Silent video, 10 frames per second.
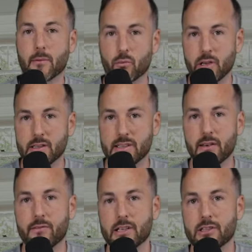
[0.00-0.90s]
a real estate
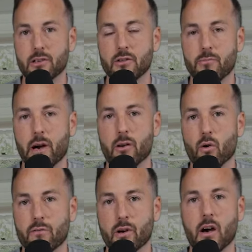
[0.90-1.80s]
investor who's bought
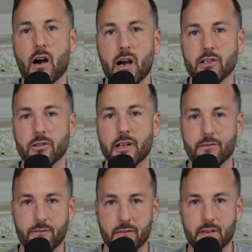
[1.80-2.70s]
over
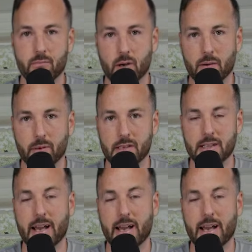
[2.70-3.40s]
150 properties, and I